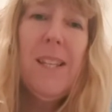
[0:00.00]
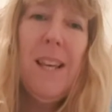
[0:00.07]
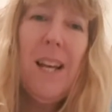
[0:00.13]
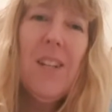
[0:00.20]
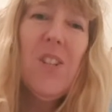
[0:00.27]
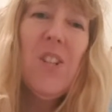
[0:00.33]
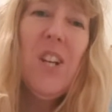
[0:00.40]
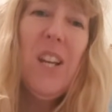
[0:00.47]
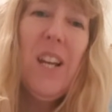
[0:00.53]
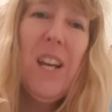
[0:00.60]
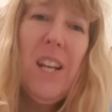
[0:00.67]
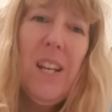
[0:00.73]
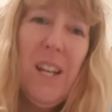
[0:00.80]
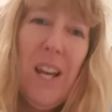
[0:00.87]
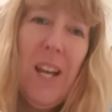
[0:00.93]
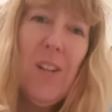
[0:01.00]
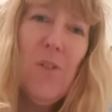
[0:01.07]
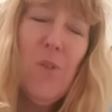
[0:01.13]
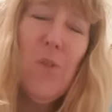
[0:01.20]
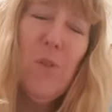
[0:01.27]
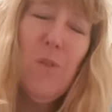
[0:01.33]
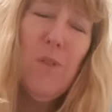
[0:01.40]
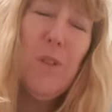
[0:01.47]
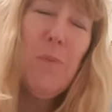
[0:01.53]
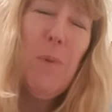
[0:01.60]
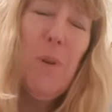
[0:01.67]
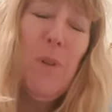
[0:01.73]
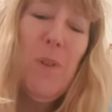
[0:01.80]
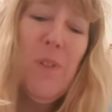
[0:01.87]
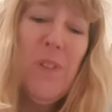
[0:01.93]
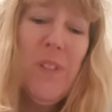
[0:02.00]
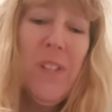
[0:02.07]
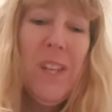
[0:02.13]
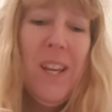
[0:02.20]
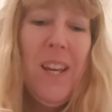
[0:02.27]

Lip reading: actually a natural response.